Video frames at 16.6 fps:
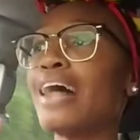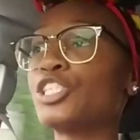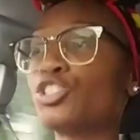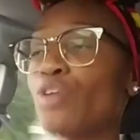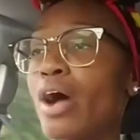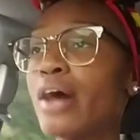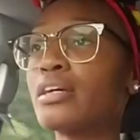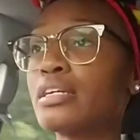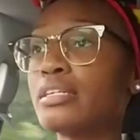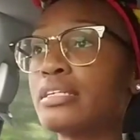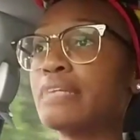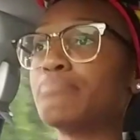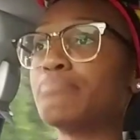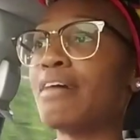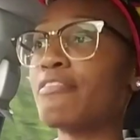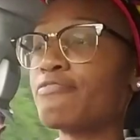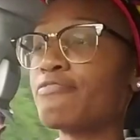I try to
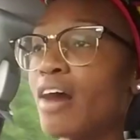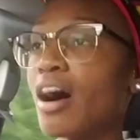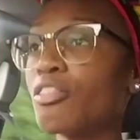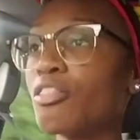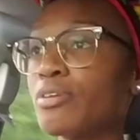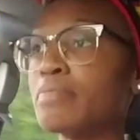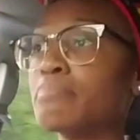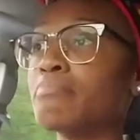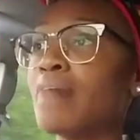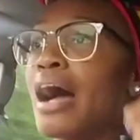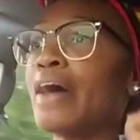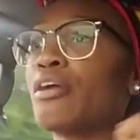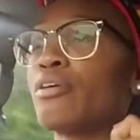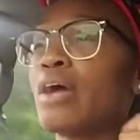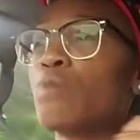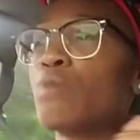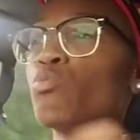keep my Father in mind.